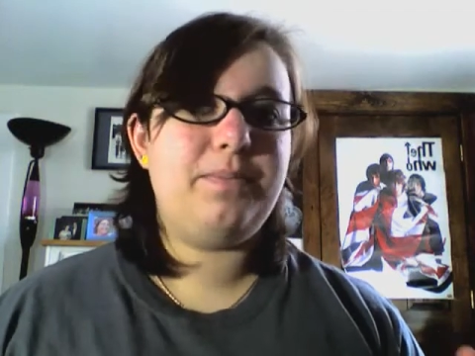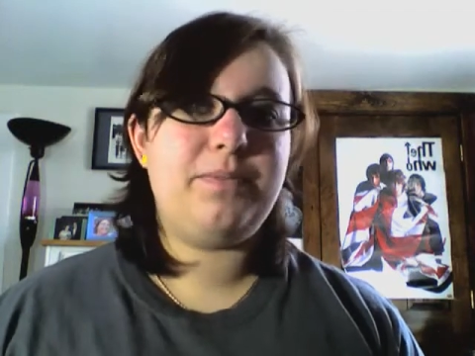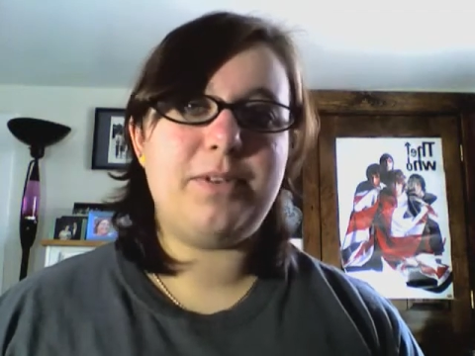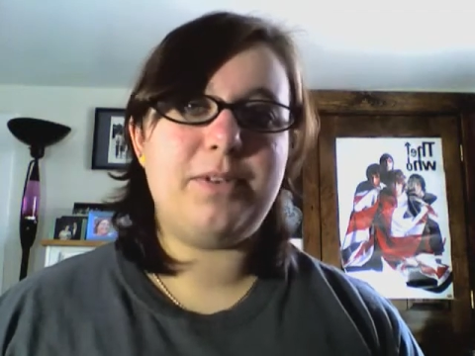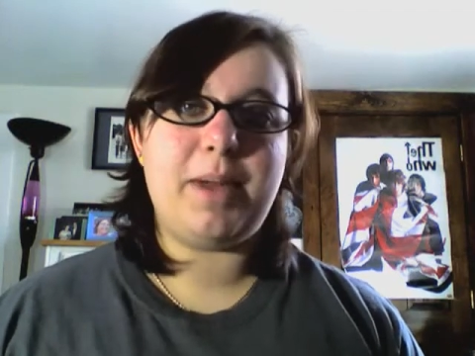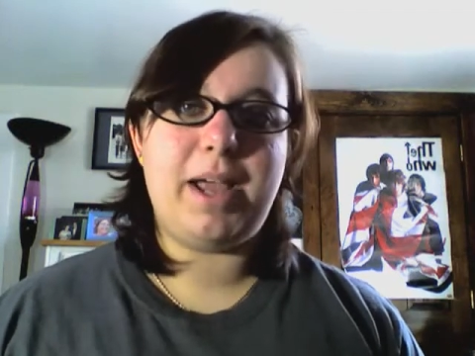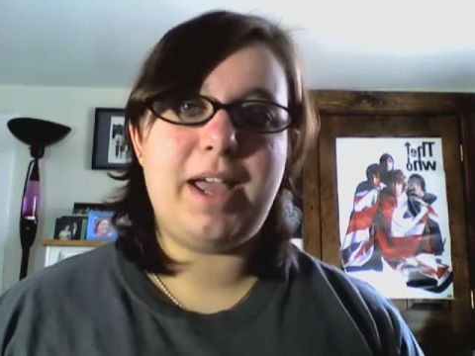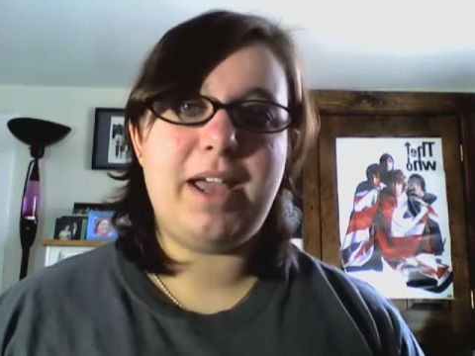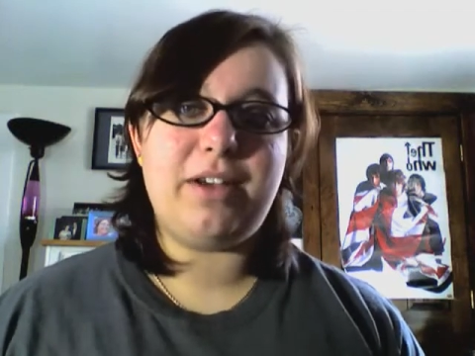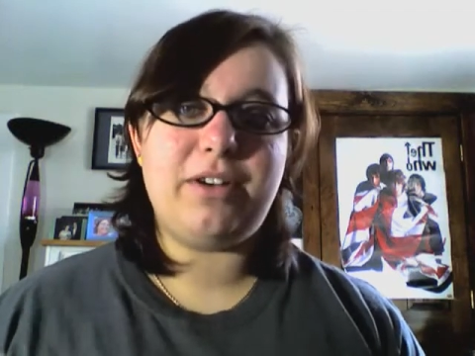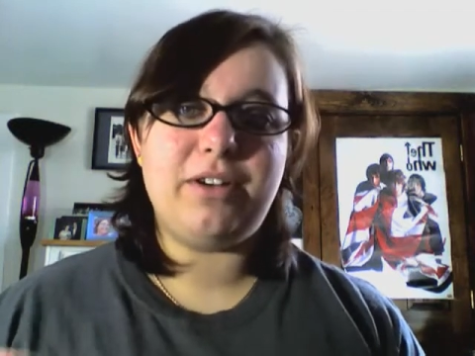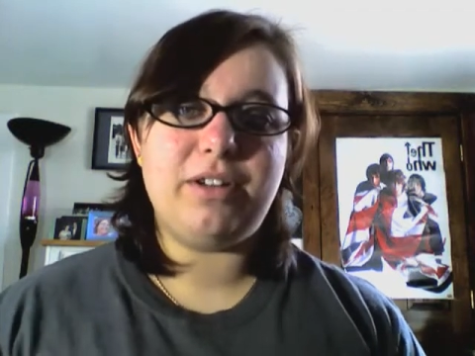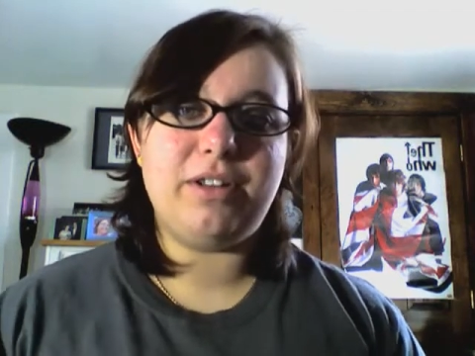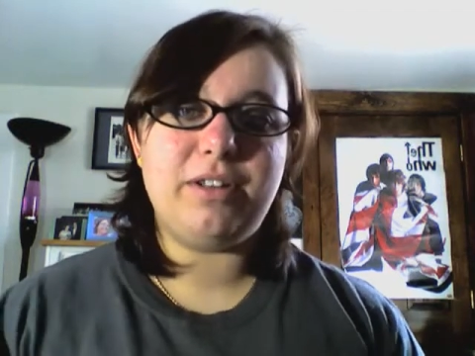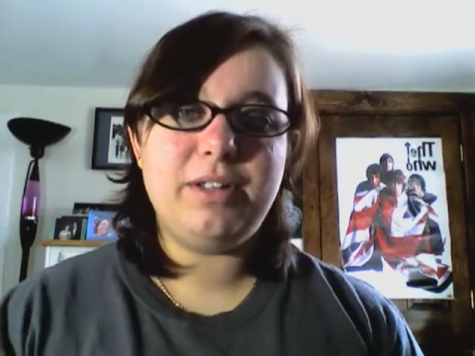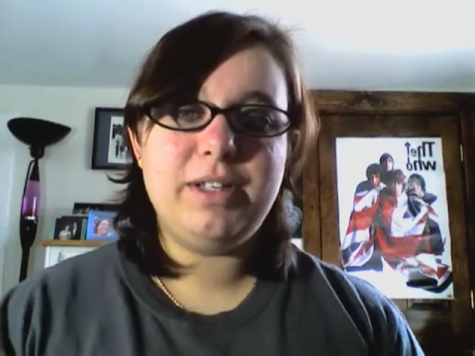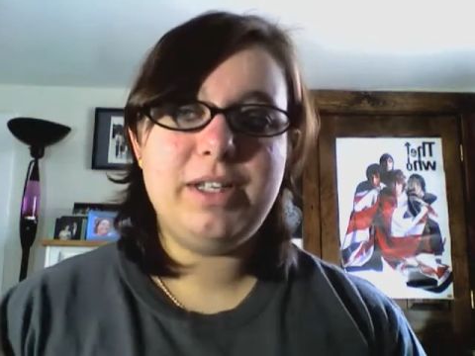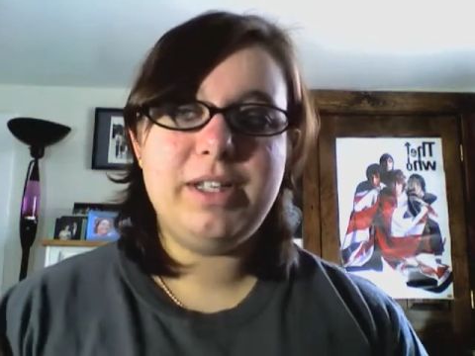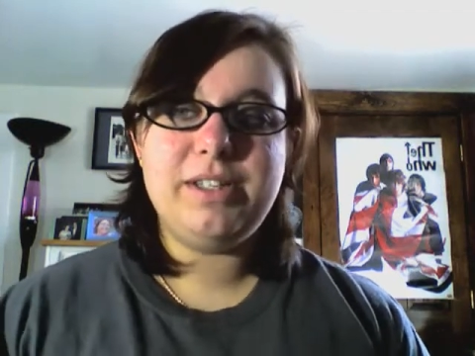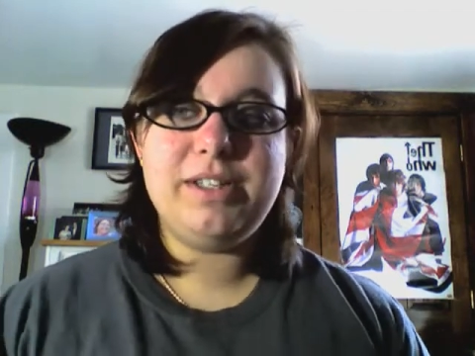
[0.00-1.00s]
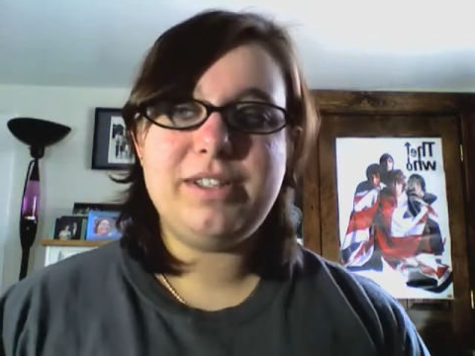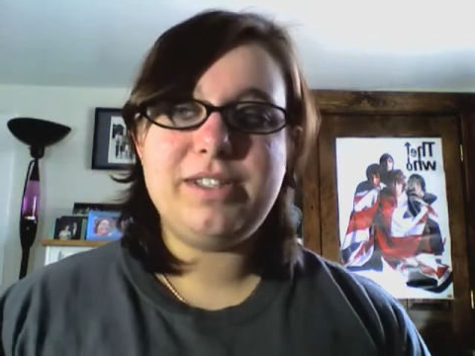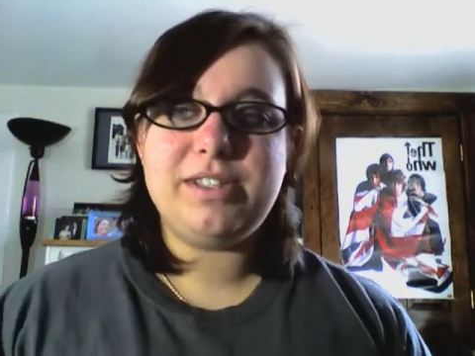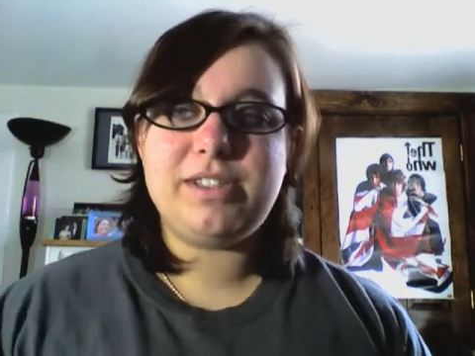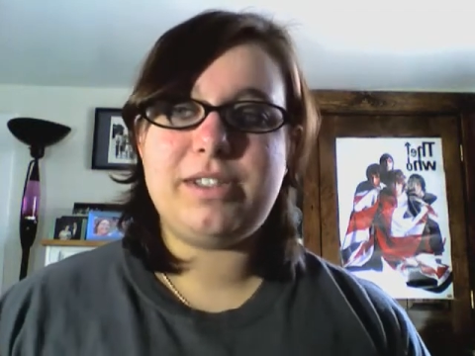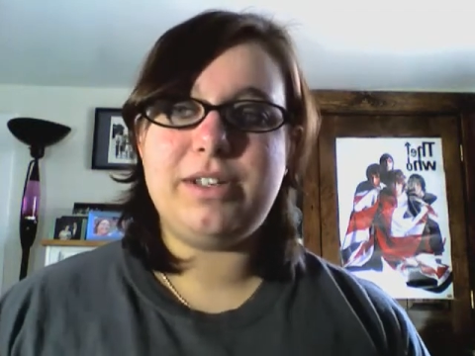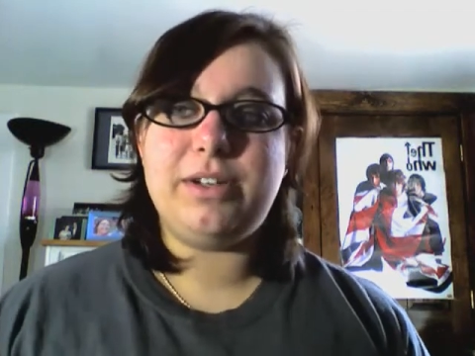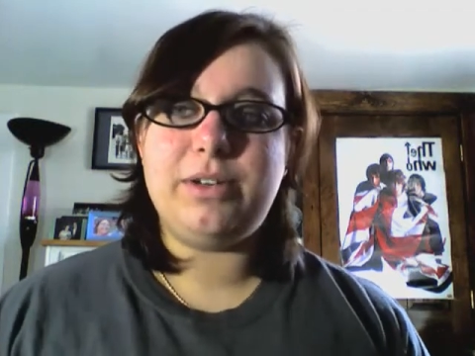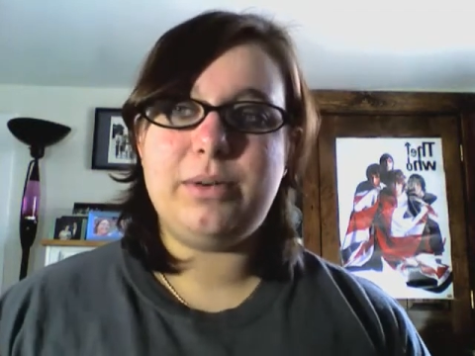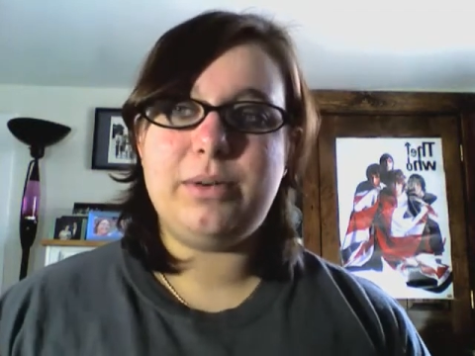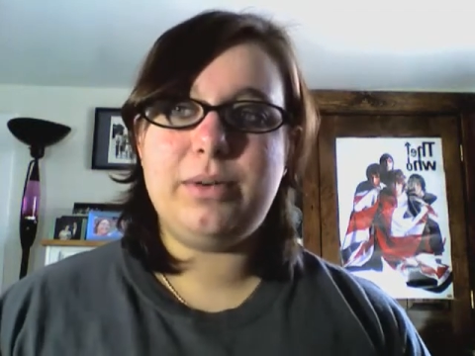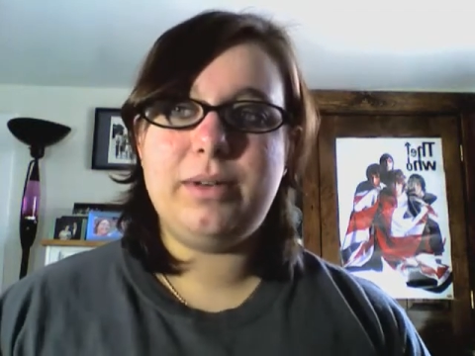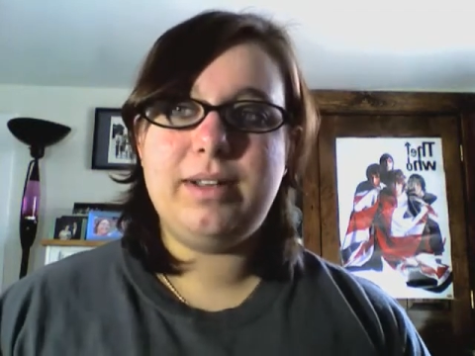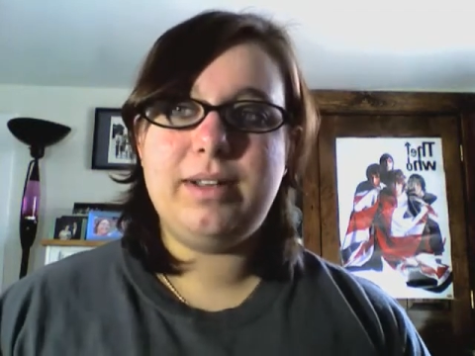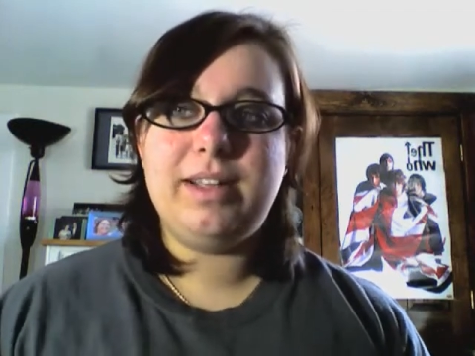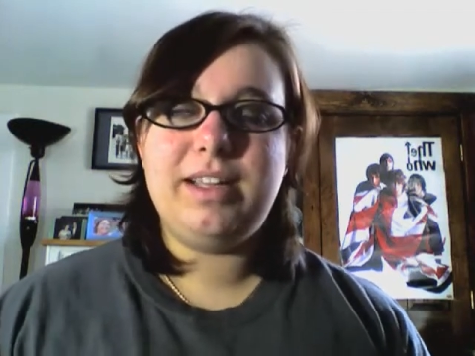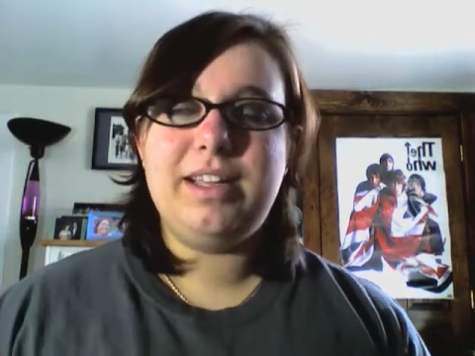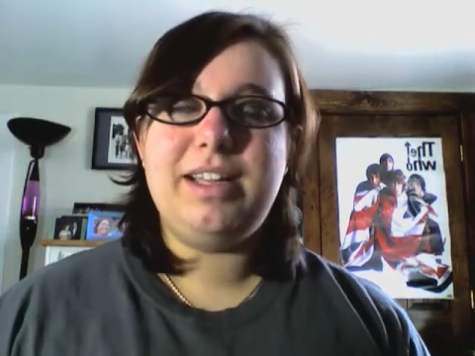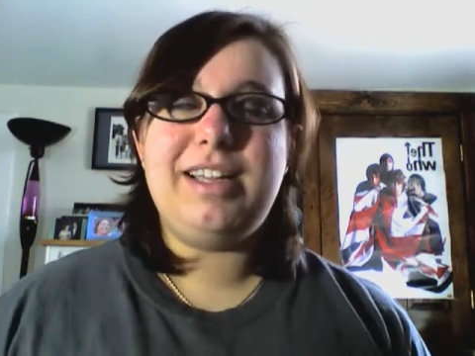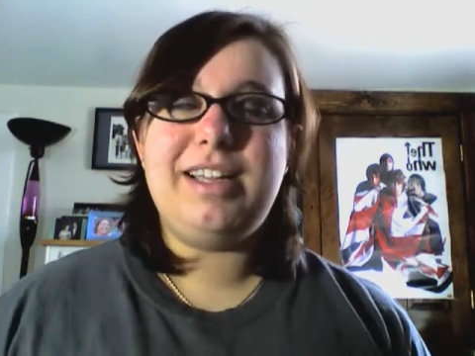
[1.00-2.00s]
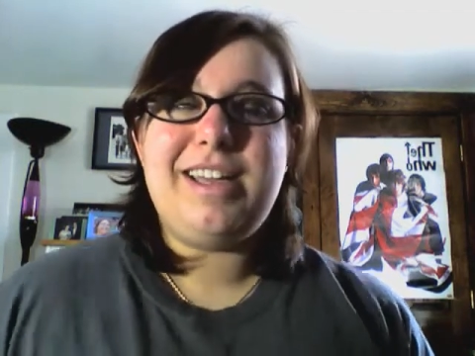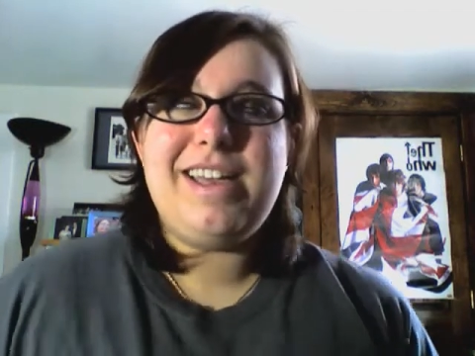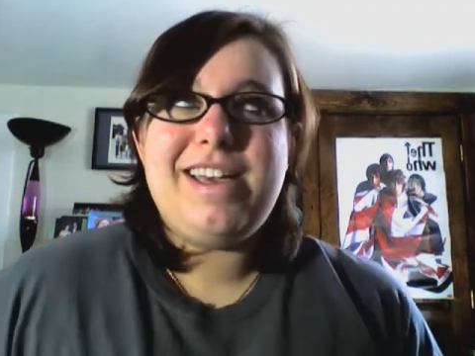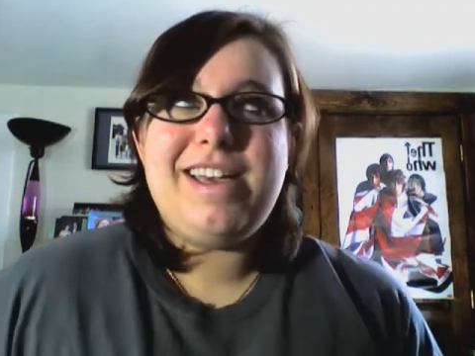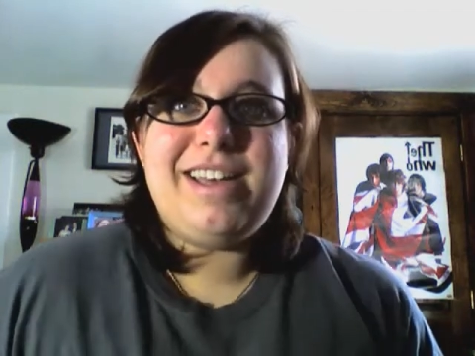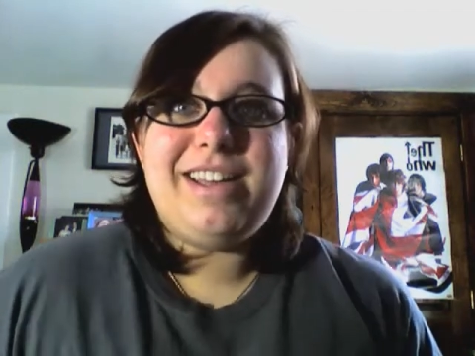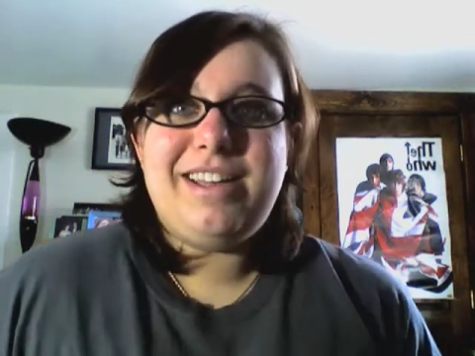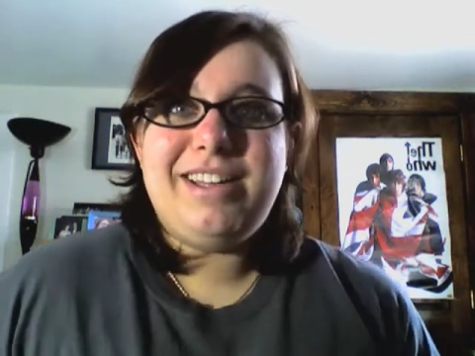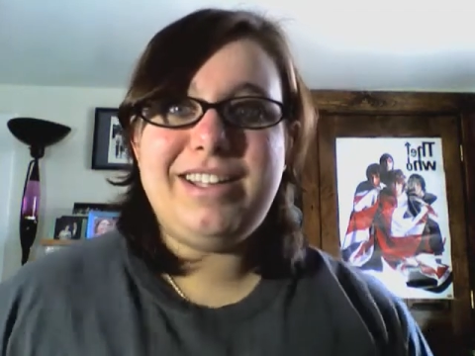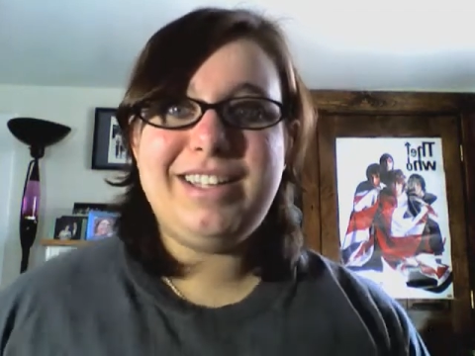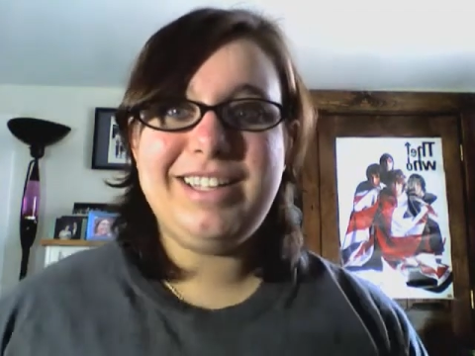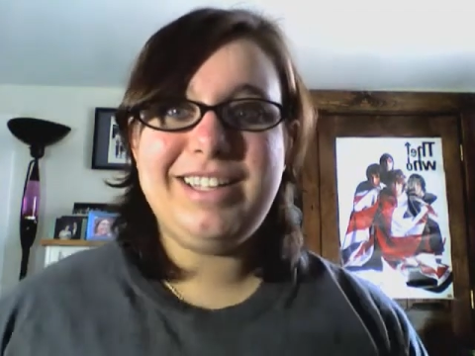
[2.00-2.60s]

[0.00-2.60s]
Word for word: for my ankle. So yeah.